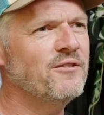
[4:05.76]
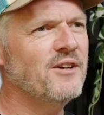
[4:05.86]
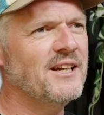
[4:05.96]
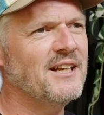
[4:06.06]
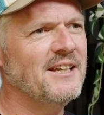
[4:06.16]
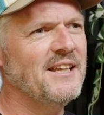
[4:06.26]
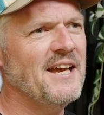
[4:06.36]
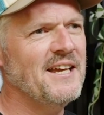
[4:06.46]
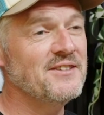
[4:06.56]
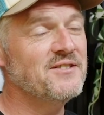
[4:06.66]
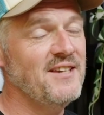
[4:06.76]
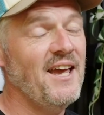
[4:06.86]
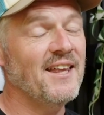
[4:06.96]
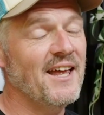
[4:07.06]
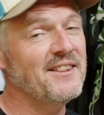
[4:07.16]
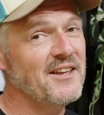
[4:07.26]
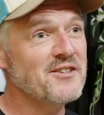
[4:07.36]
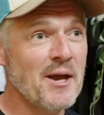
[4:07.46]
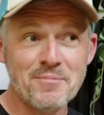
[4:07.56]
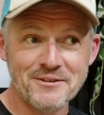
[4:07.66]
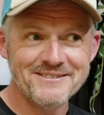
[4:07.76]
frankly, that is, that does happen.